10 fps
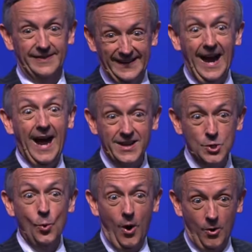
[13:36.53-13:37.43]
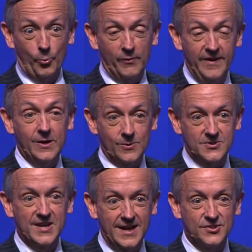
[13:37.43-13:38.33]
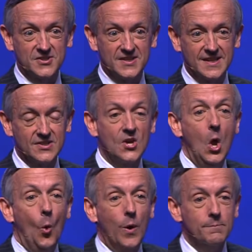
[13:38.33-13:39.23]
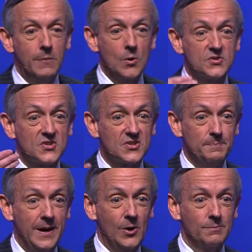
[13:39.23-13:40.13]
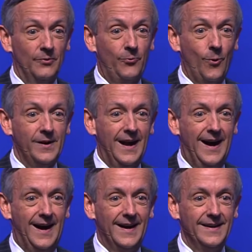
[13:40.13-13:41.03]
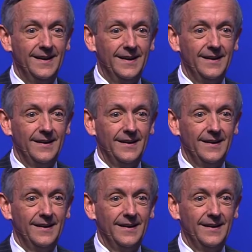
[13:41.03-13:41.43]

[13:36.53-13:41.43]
the guy you all revere, Sadducees, when Moses appeared before God,